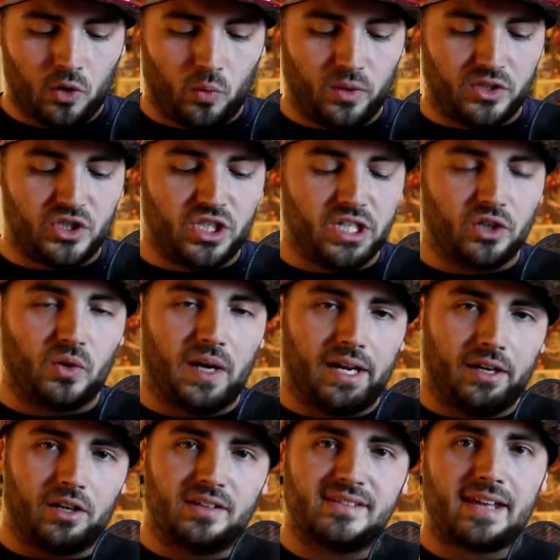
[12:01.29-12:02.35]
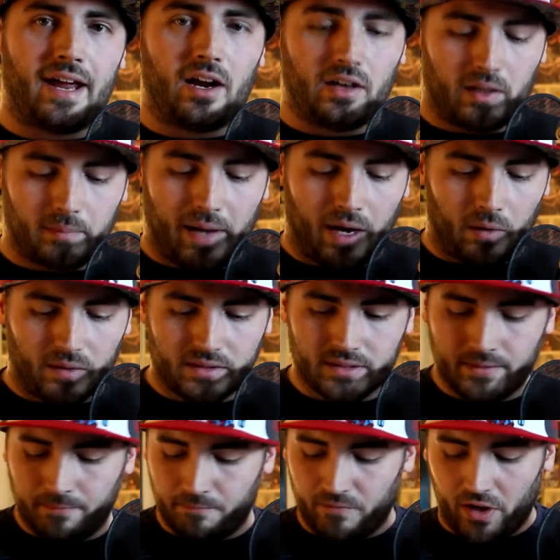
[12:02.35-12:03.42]
with Jean Grey and her psionic powers.
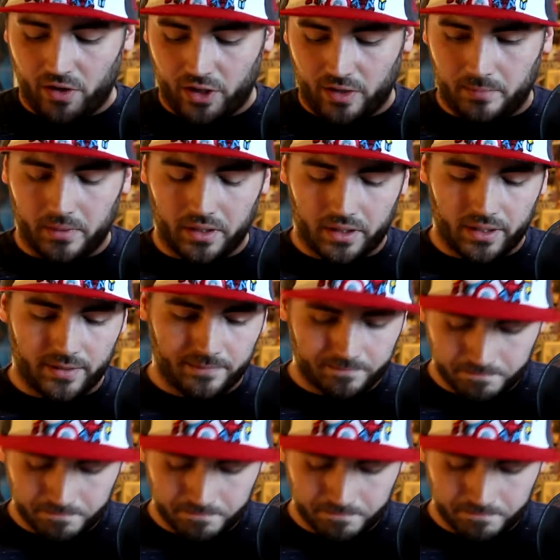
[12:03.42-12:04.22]
Very good book.